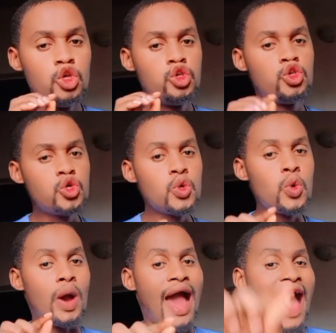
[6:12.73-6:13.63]

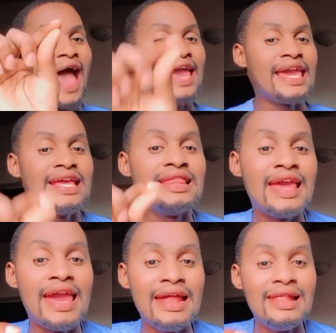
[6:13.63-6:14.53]
You are
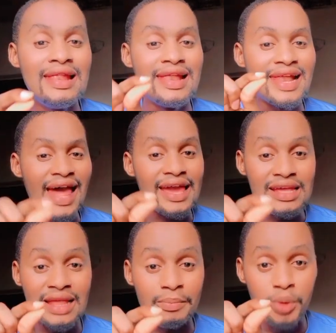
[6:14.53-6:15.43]

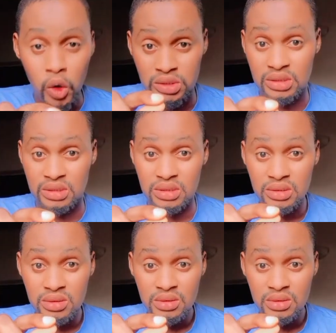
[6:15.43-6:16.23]
in a boat